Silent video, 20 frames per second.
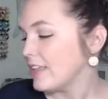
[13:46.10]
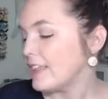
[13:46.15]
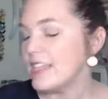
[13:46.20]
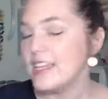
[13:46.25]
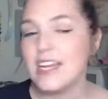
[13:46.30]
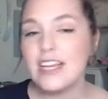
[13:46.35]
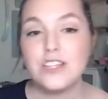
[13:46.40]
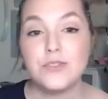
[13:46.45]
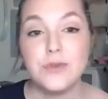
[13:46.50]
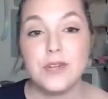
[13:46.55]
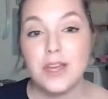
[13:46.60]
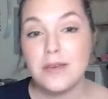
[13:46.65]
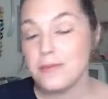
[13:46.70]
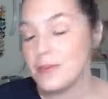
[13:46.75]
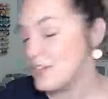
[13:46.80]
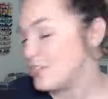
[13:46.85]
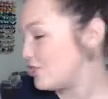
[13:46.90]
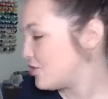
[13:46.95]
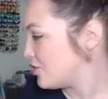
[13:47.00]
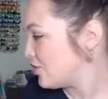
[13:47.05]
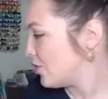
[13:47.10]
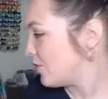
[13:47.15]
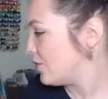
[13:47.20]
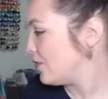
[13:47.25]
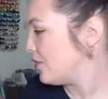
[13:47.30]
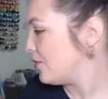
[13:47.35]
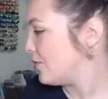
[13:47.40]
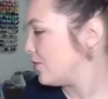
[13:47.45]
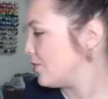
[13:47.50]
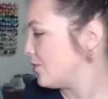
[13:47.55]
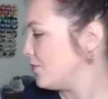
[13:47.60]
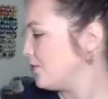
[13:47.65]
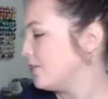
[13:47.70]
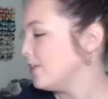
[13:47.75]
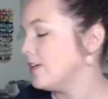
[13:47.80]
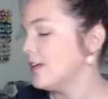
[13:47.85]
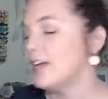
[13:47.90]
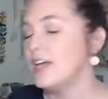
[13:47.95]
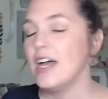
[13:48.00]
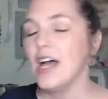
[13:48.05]
The next one I'm going to show you,
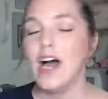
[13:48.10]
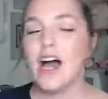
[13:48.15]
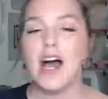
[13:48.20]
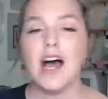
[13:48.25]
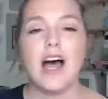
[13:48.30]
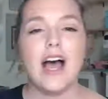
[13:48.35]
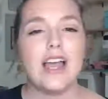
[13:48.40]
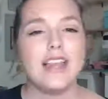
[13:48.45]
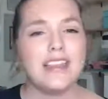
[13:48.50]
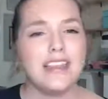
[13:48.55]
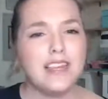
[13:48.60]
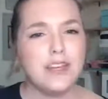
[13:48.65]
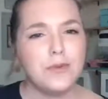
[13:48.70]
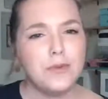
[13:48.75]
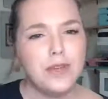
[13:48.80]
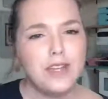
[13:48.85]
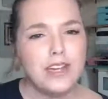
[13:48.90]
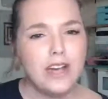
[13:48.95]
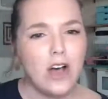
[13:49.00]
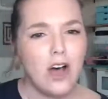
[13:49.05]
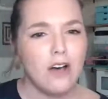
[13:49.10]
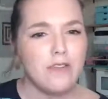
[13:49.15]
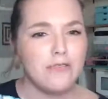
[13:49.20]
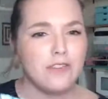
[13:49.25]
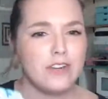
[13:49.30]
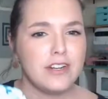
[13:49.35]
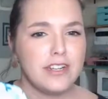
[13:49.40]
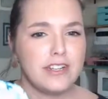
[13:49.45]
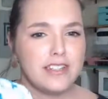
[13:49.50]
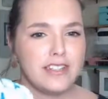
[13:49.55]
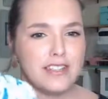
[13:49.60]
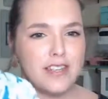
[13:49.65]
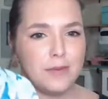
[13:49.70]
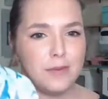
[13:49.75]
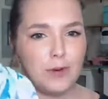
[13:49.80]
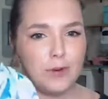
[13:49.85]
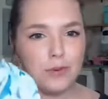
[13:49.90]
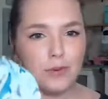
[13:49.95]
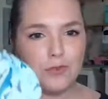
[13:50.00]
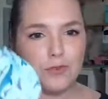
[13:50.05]
I think we'd offered in
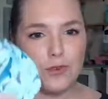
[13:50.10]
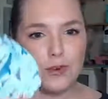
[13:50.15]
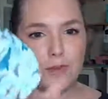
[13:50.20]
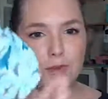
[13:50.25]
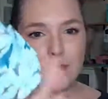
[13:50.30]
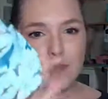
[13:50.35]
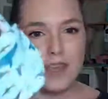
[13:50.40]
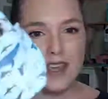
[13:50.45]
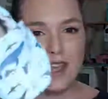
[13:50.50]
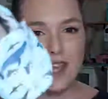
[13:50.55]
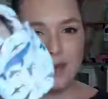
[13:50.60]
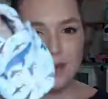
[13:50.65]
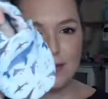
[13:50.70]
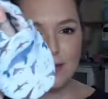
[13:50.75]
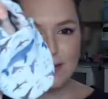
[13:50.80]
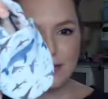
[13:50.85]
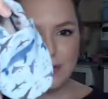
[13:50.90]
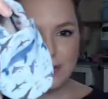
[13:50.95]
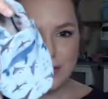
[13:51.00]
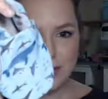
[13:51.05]
summer before, but they came up for